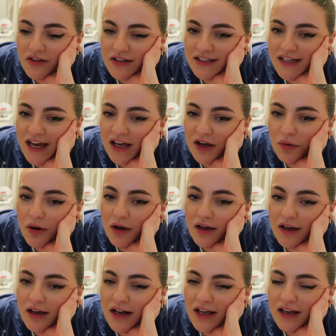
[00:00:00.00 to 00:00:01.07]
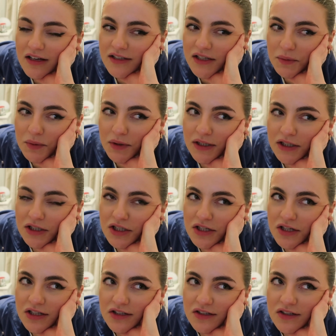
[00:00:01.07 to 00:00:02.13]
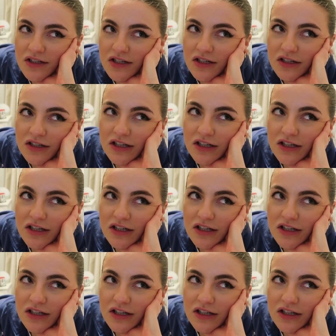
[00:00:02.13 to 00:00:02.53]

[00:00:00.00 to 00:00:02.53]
the day quite early, because I want to just,